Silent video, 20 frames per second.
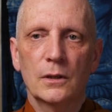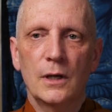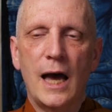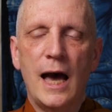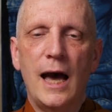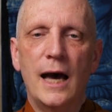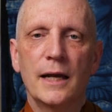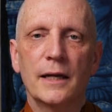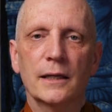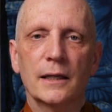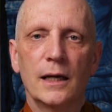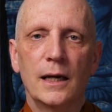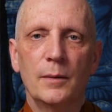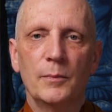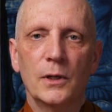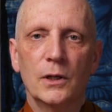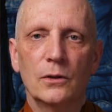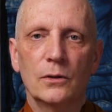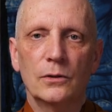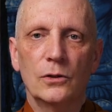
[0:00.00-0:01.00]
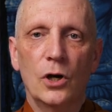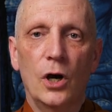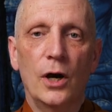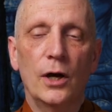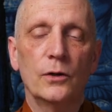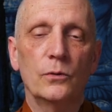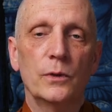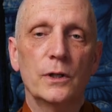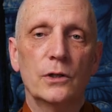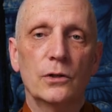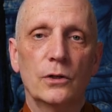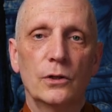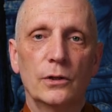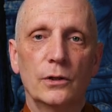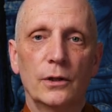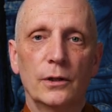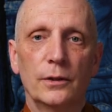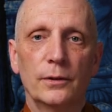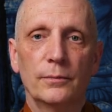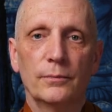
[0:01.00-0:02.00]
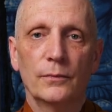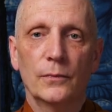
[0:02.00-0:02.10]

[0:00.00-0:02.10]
anagami, or non-returner.